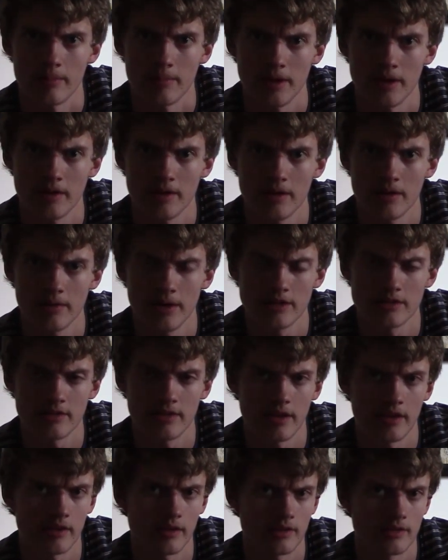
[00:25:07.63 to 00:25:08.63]
Apparently, he writes a
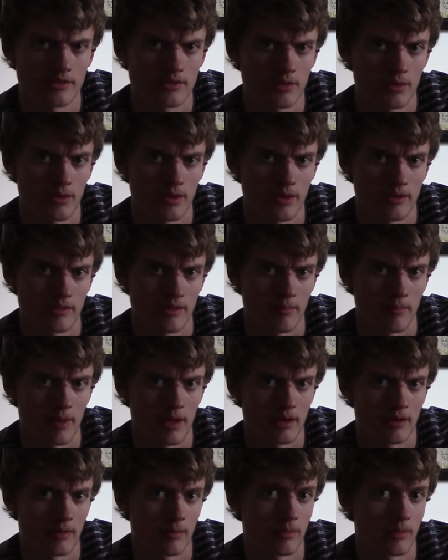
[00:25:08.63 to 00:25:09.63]
lot of good stories and
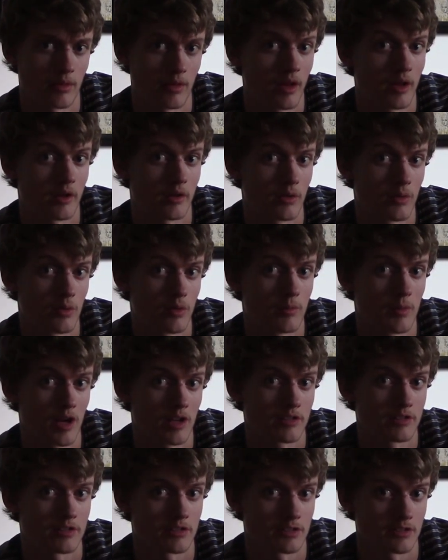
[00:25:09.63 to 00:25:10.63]
made a lot of cool
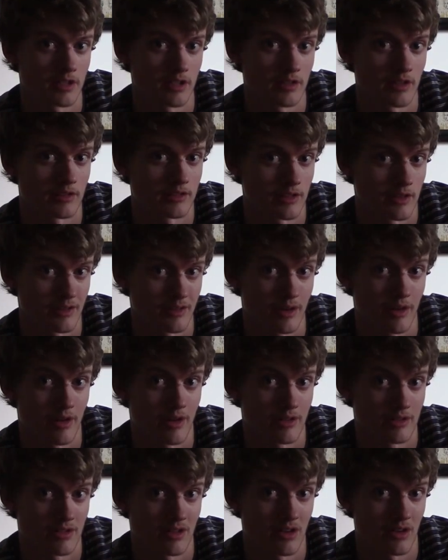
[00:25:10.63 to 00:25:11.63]
monsters, like the
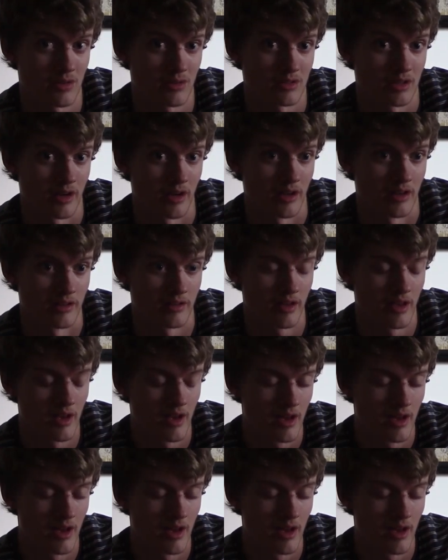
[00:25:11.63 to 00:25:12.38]
Sondarans and Otons.